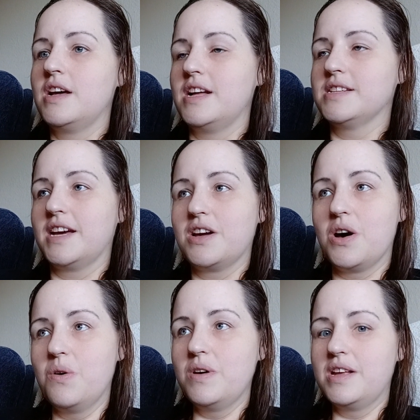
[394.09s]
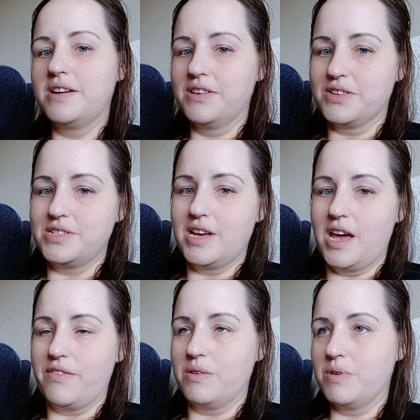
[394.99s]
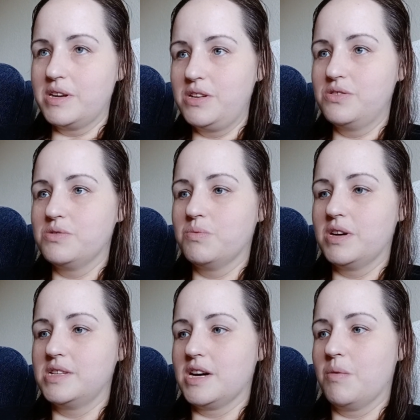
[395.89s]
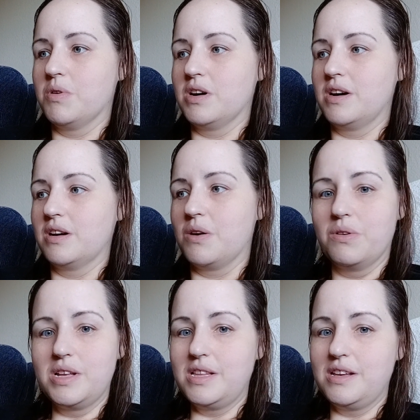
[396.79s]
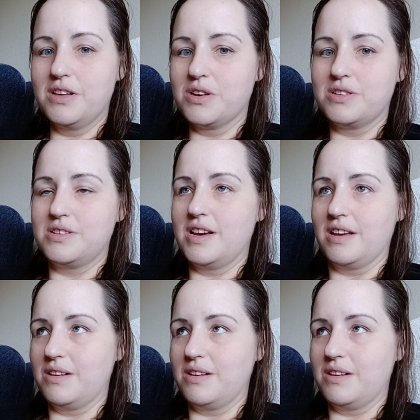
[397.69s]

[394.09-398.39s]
It's like, go get another set. If you want to use the ones I want, go get the other set.